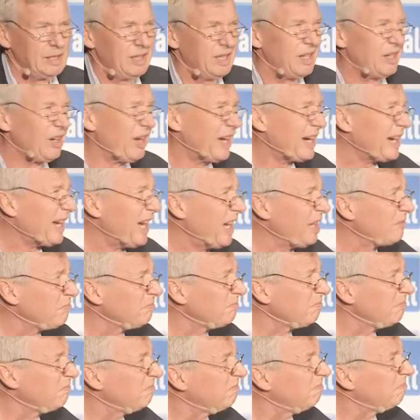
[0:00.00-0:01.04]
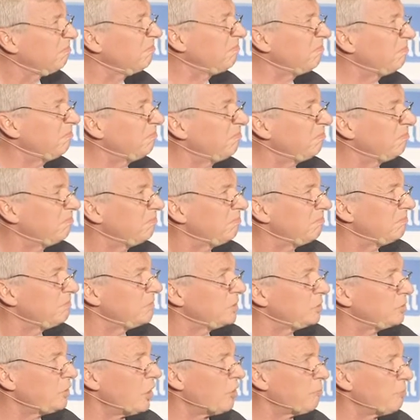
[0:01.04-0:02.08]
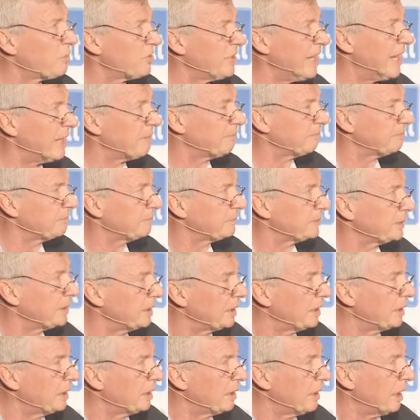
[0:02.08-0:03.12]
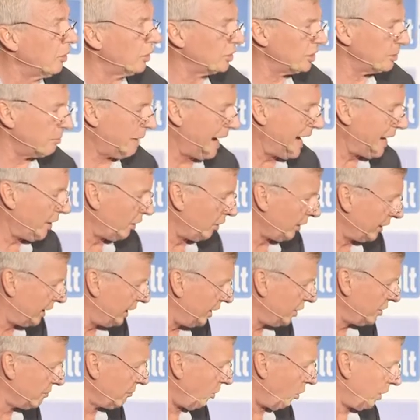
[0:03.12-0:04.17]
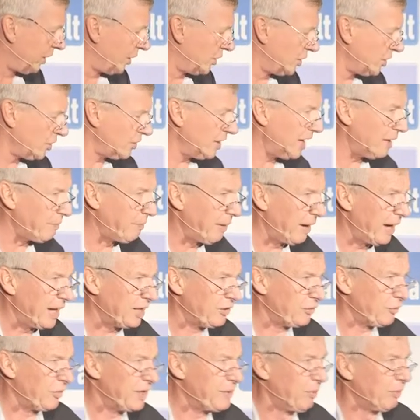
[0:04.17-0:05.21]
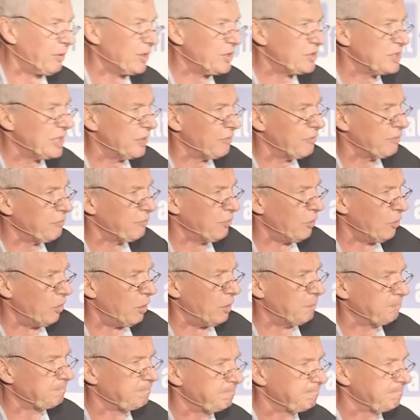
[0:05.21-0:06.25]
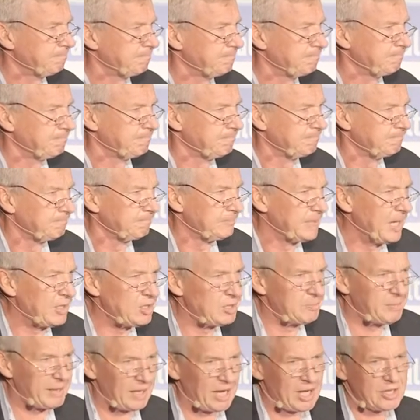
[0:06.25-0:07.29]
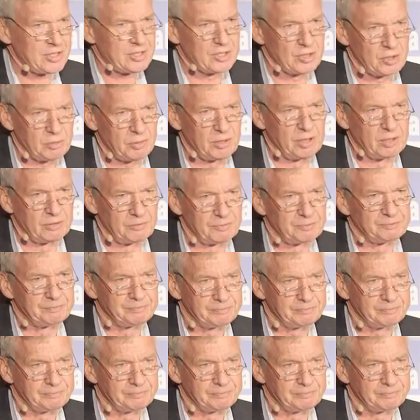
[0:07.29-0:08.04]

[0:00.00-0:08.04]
And I go, 12%. I looked at my adult kids' mortgages, they're paying 3.74. That's a bit less than 12.